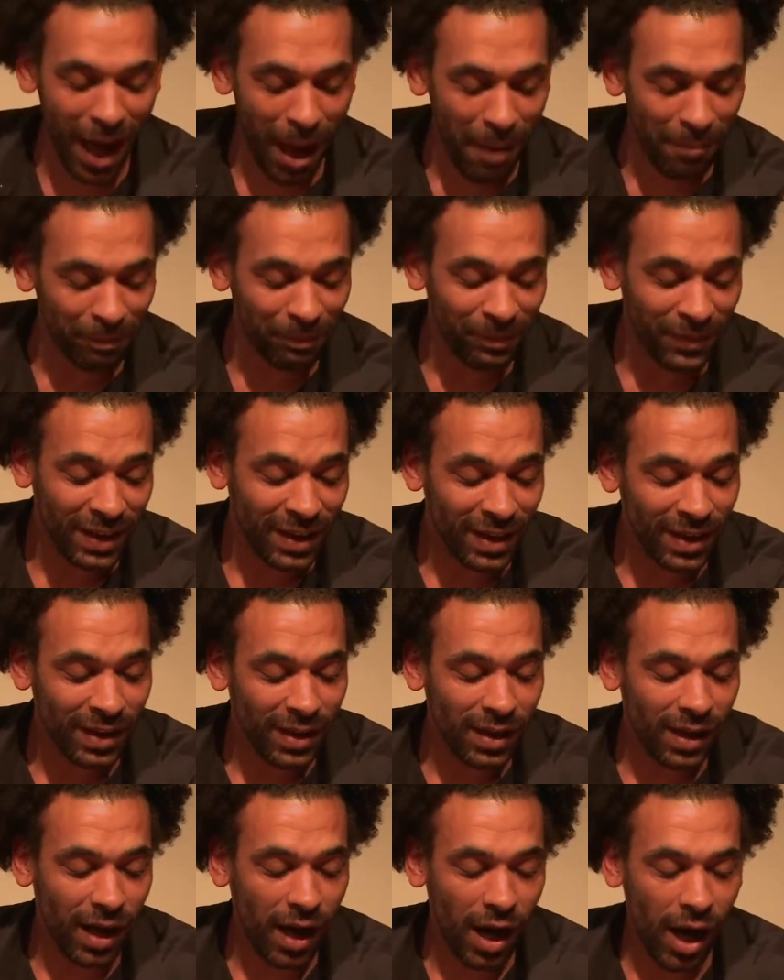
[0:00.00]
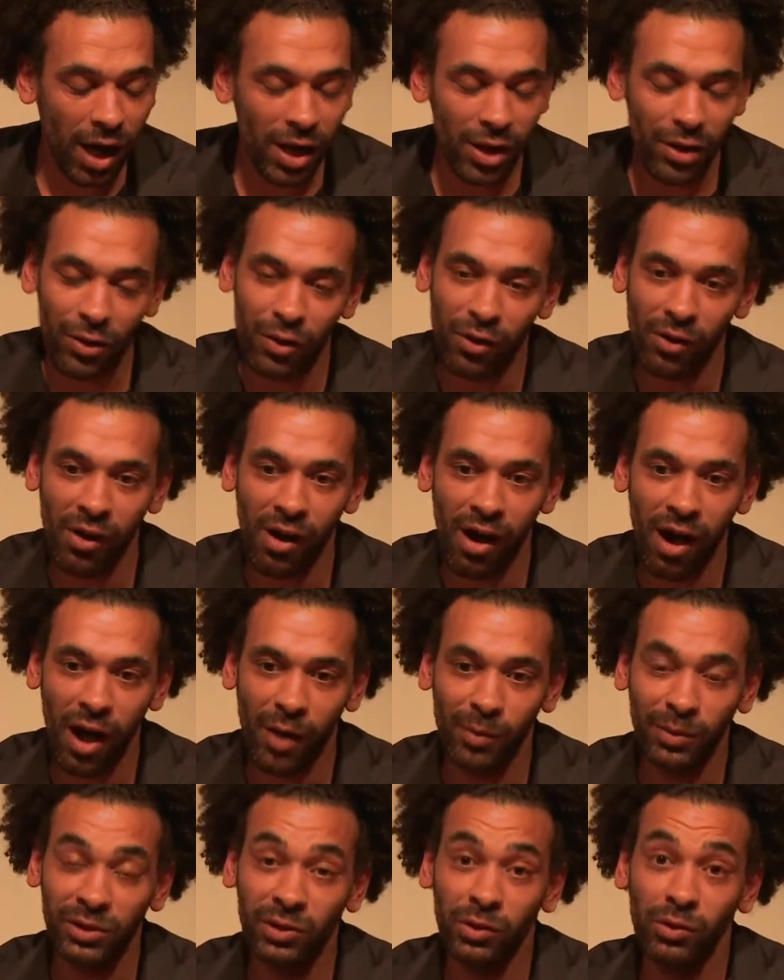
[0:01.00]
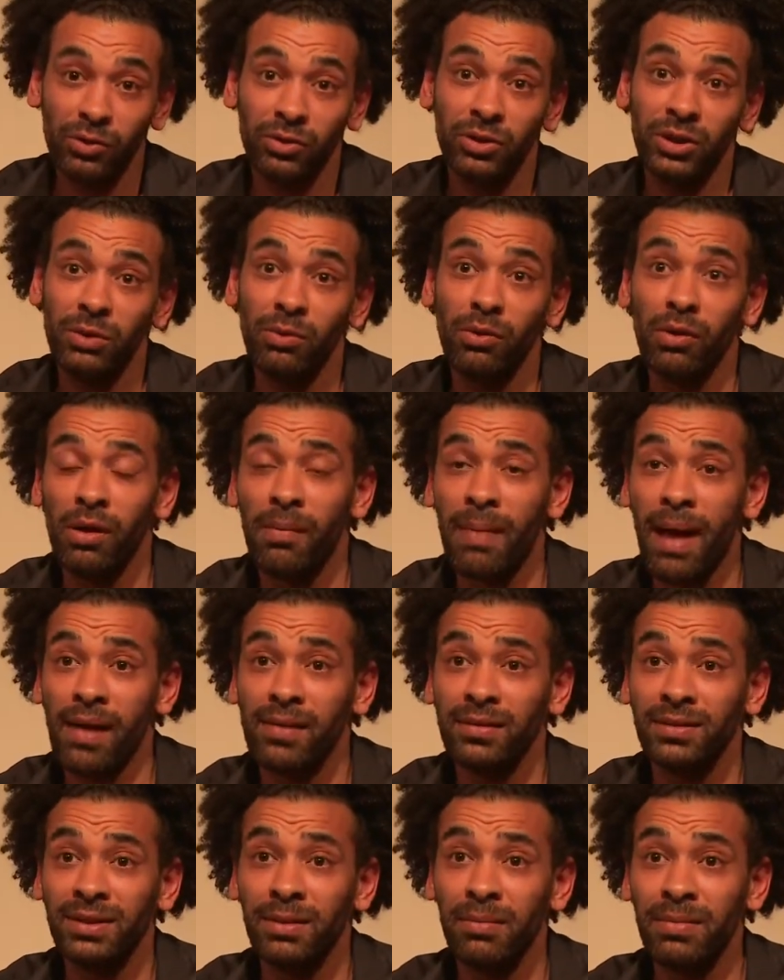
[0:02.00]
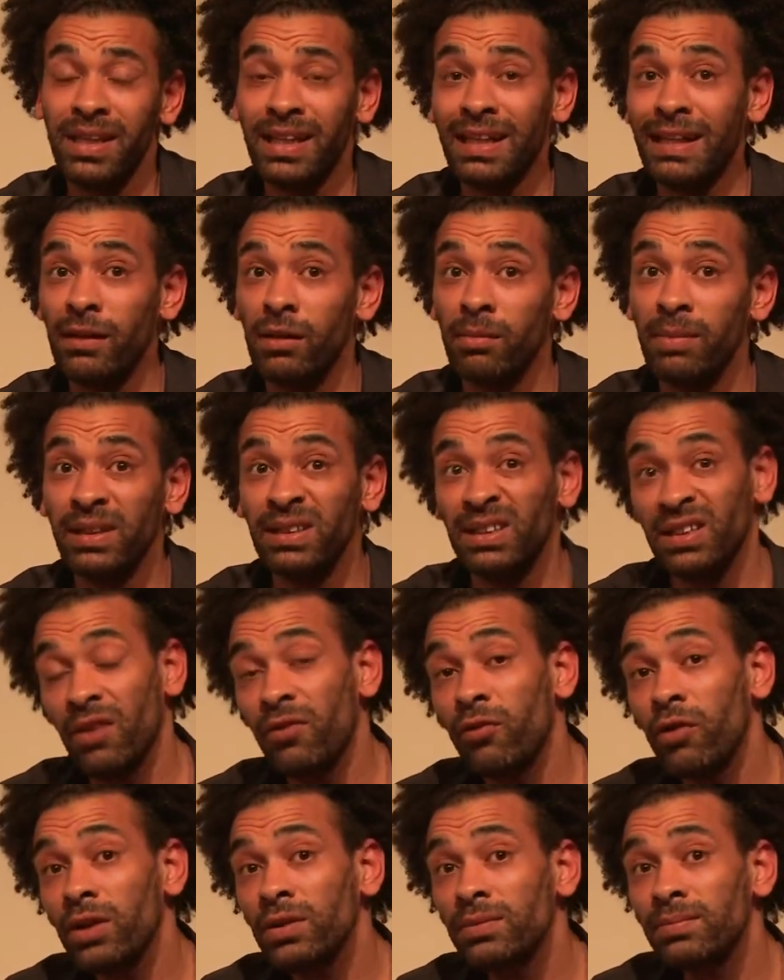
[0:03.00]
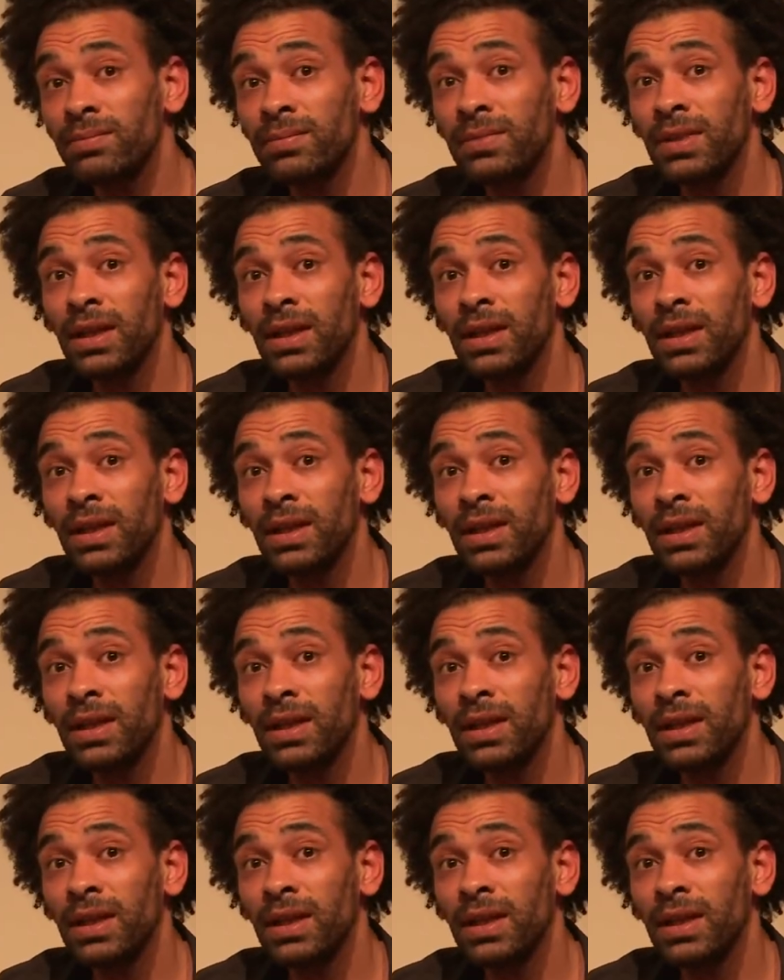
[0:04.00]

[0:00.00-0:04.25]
Um, I thought I would talk to you all about something a little bit different,